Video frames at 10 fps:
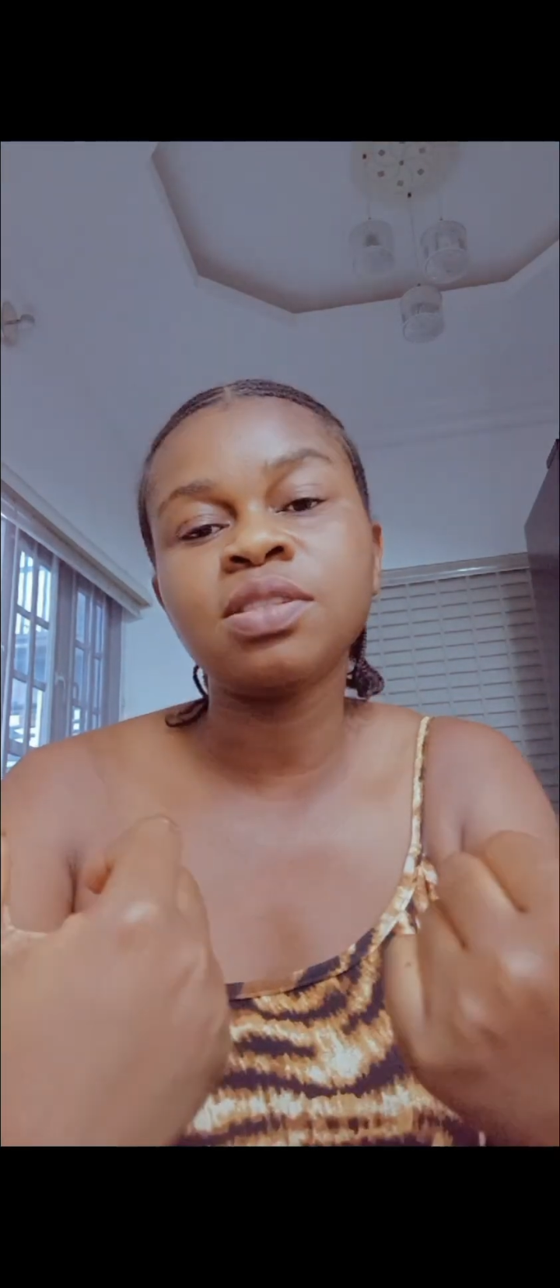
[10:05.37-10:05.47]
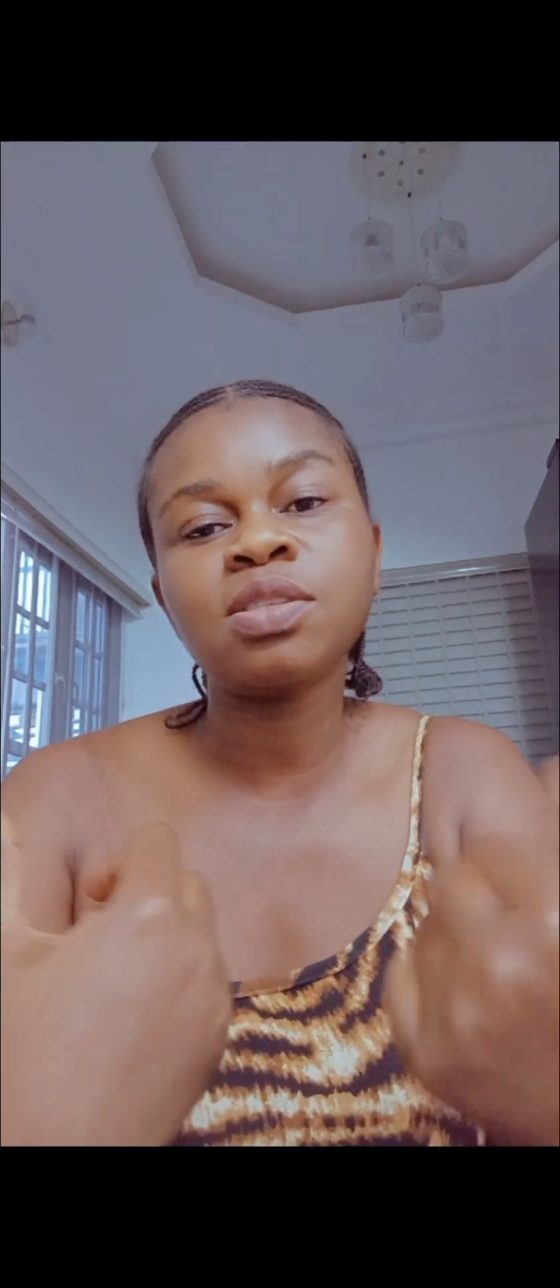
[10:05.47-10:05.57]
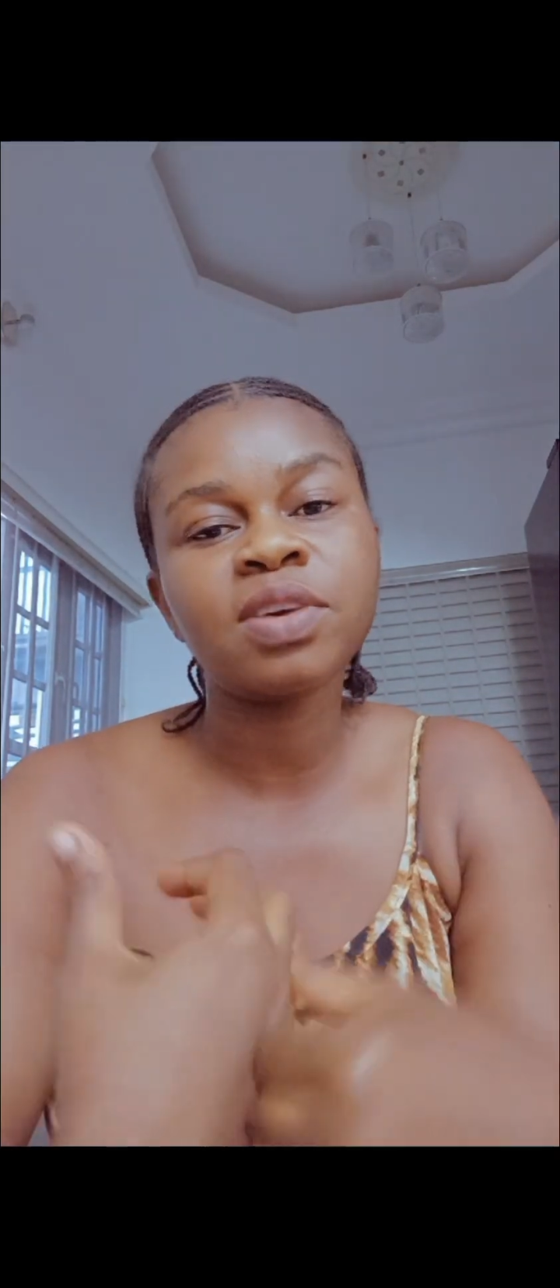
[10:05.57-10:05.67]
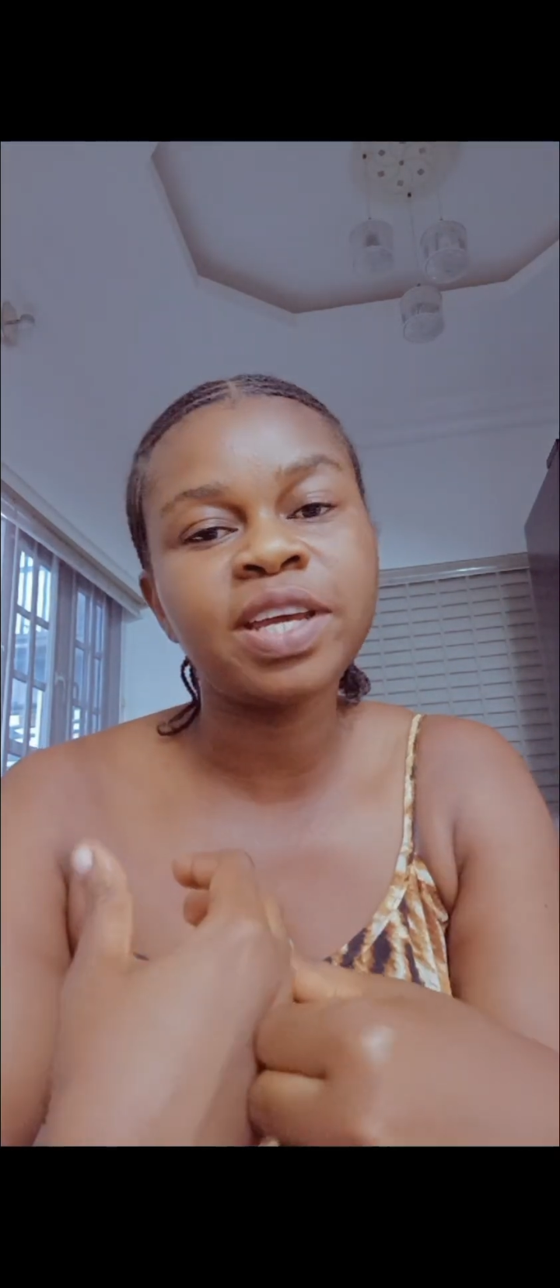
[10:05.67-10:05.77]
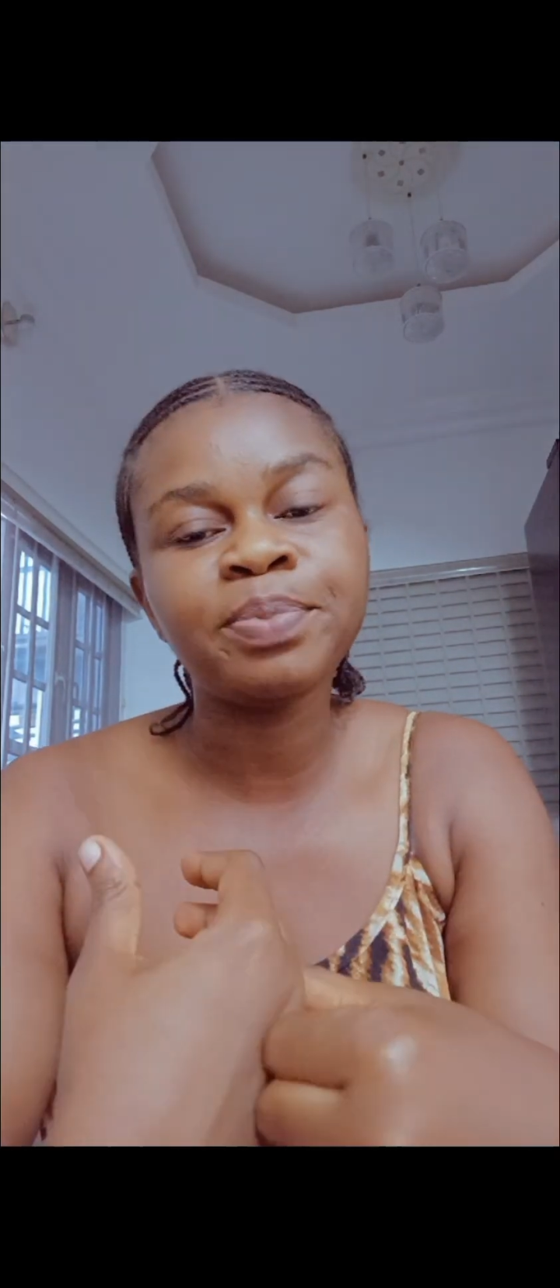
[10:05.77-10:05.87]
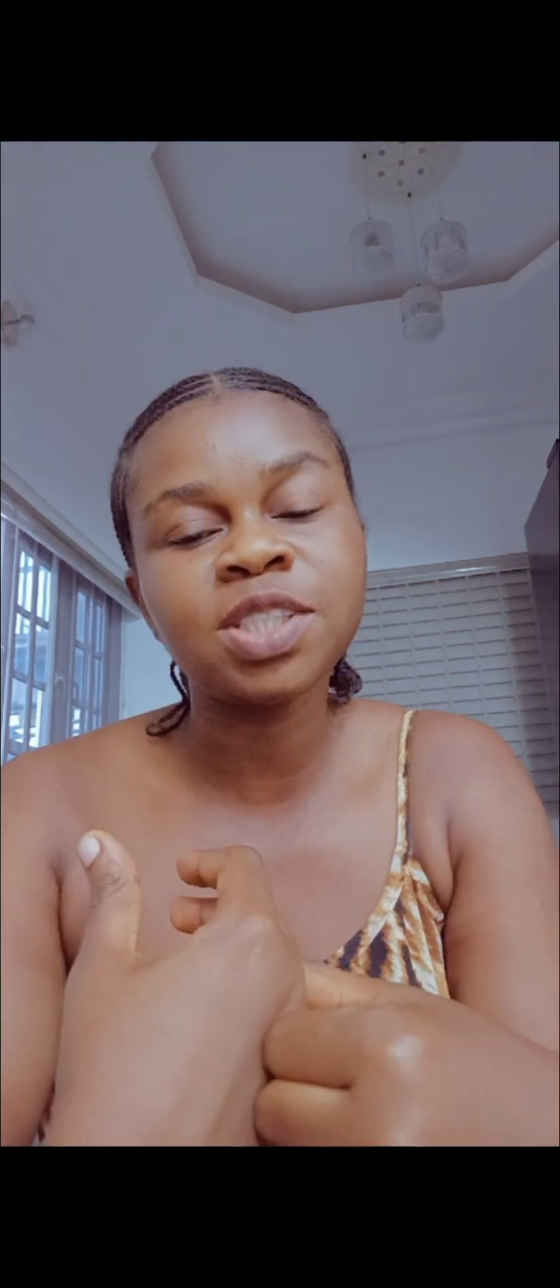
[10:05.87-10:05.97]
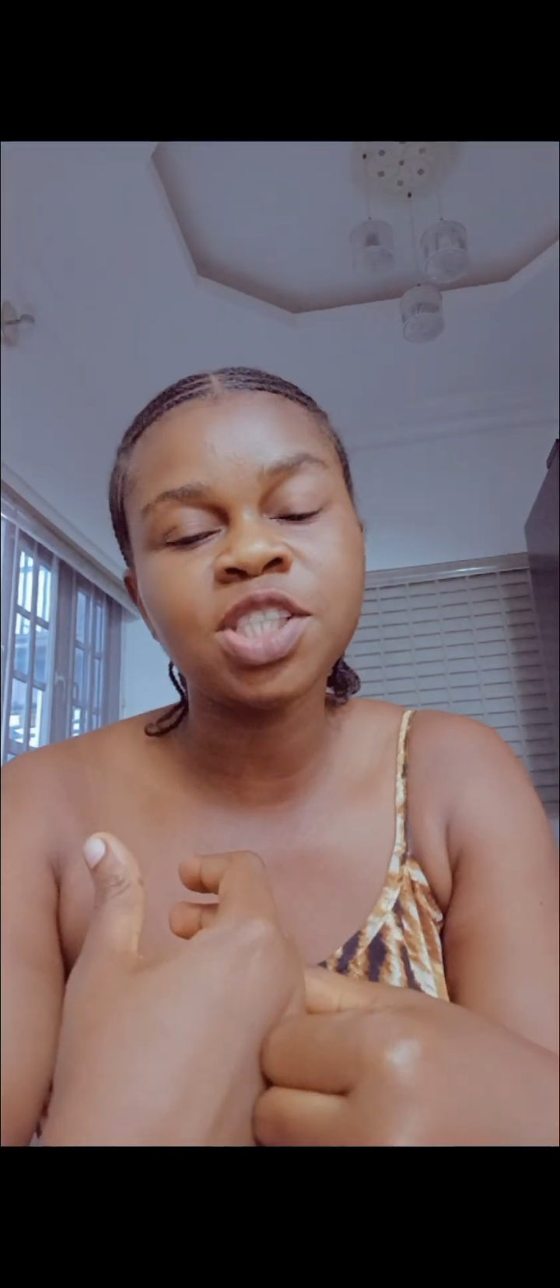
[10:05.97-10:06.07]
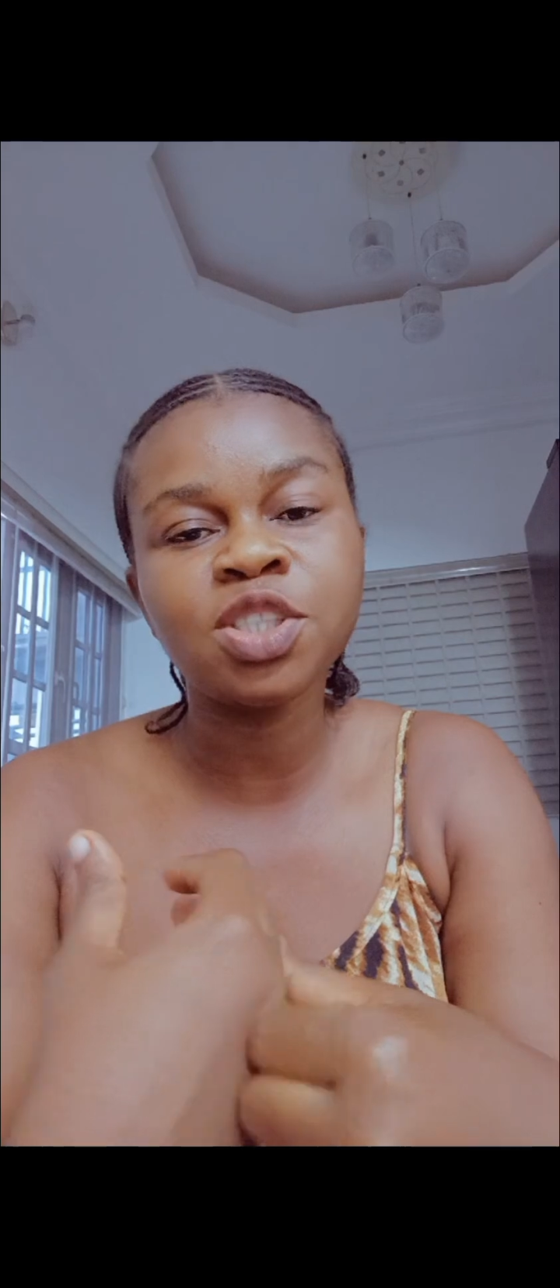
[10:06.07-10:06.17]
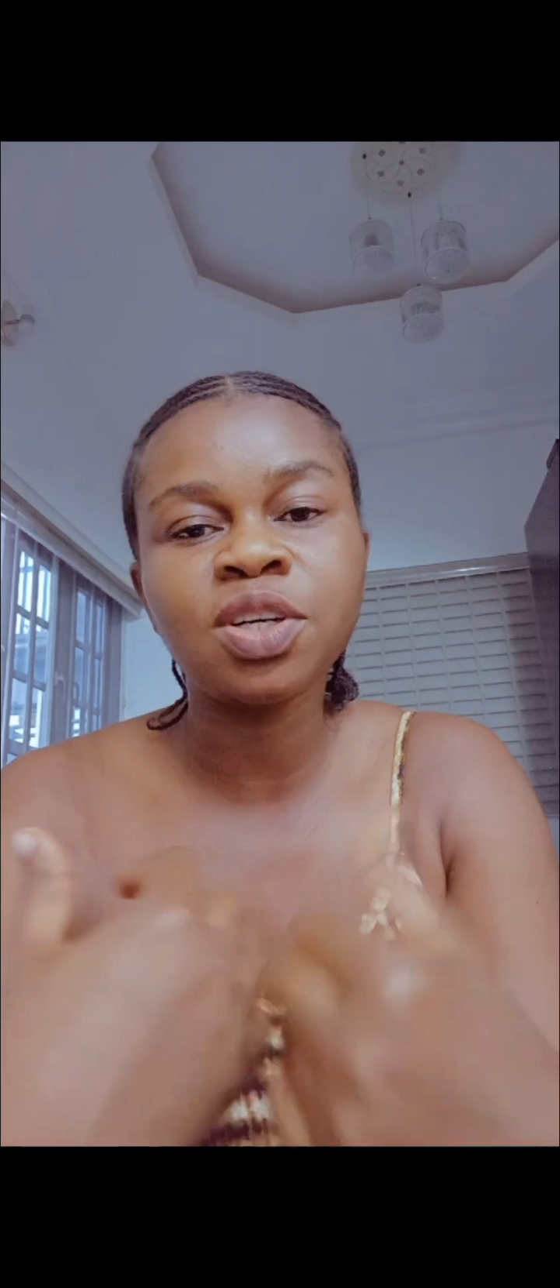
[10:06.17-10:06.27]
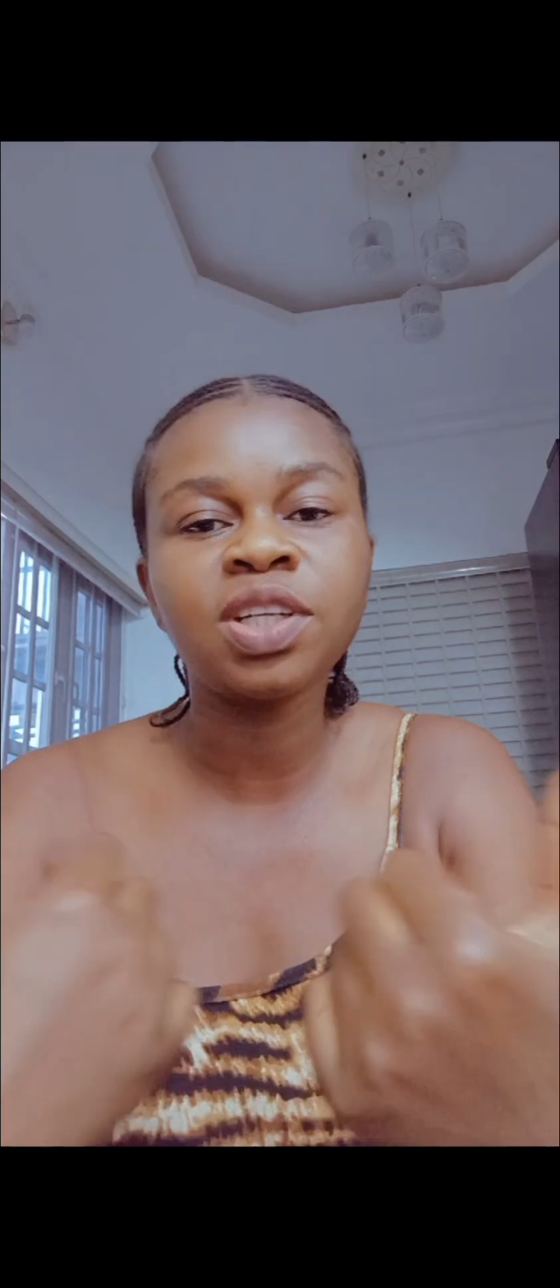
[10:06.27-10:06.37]
Turkey
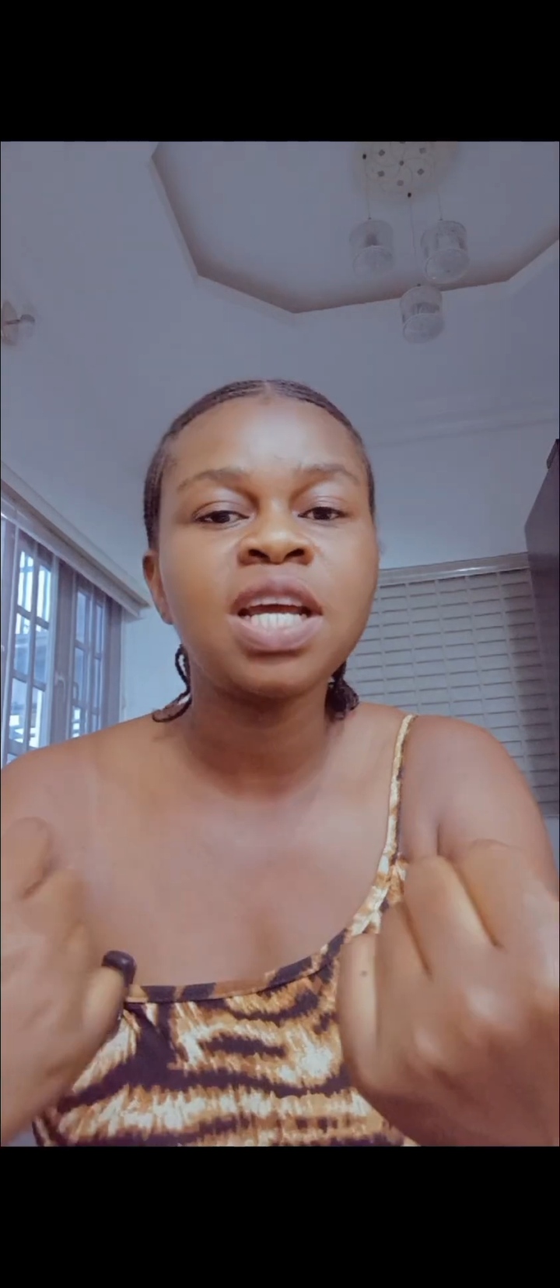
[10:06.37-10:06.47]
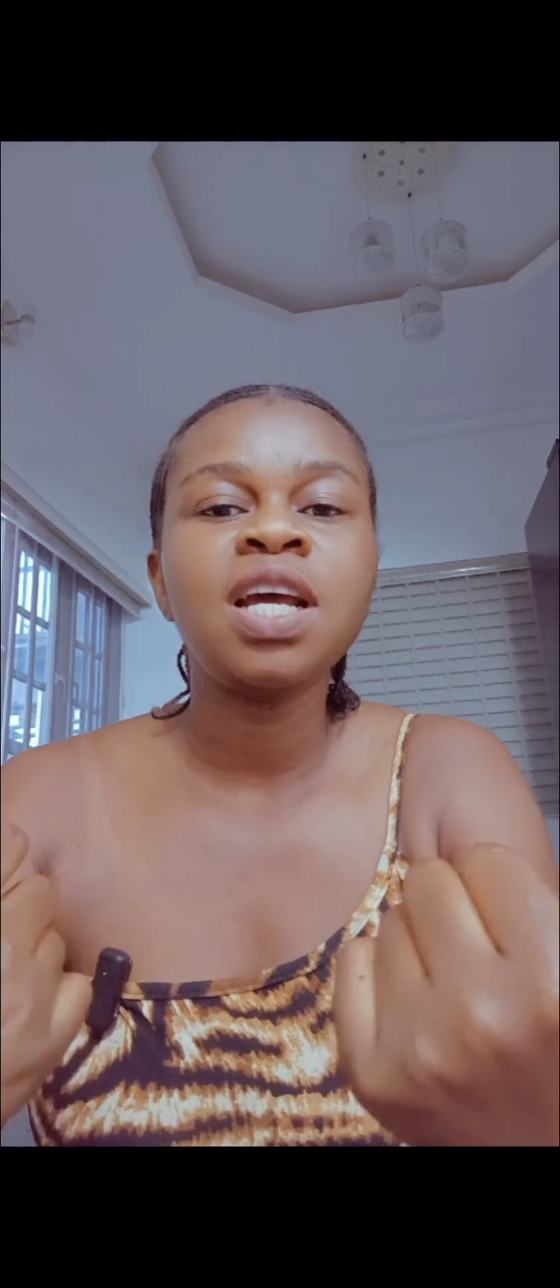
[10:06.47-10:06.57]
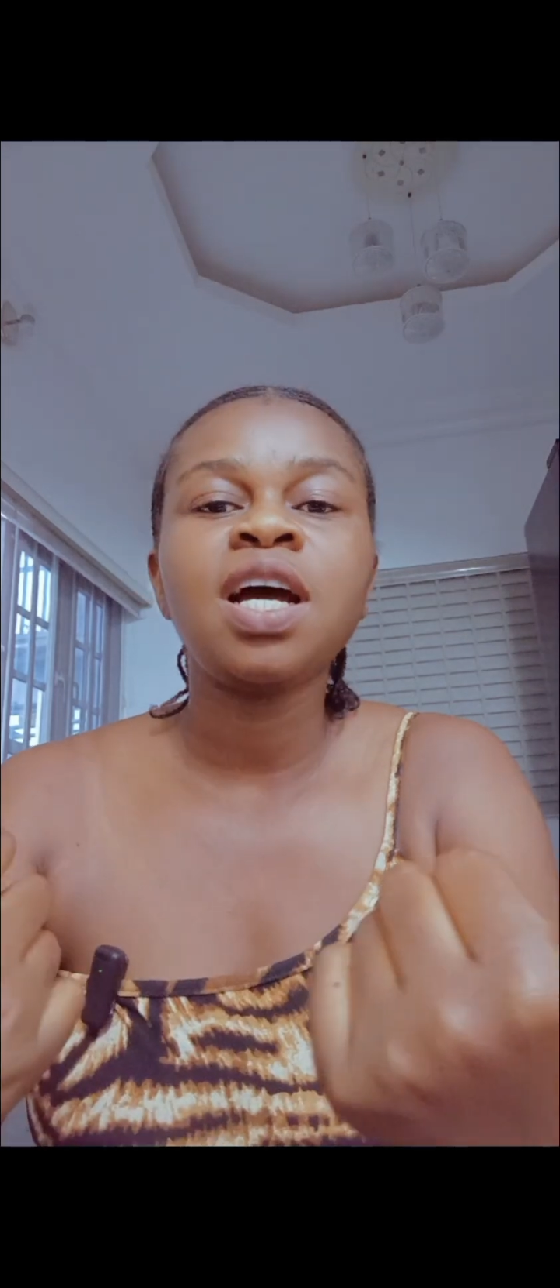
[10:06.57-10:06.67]
importation,